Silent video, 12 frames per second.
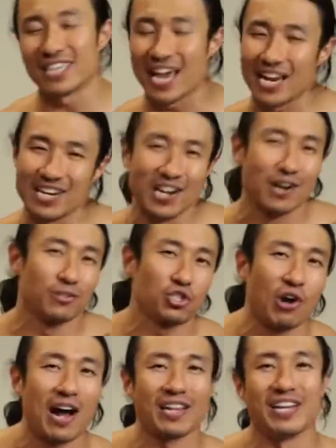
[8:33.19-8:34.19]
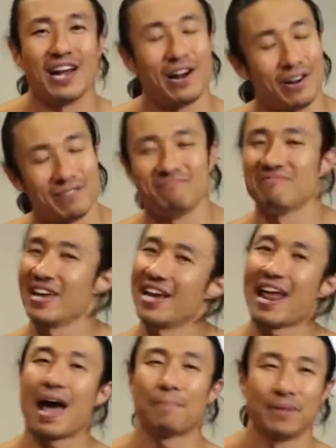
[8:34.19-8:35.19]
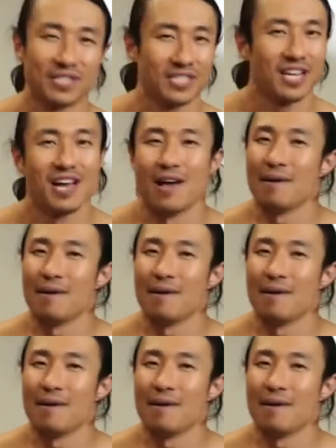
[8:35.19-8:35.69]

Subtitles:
And you know, trial and error, it happens.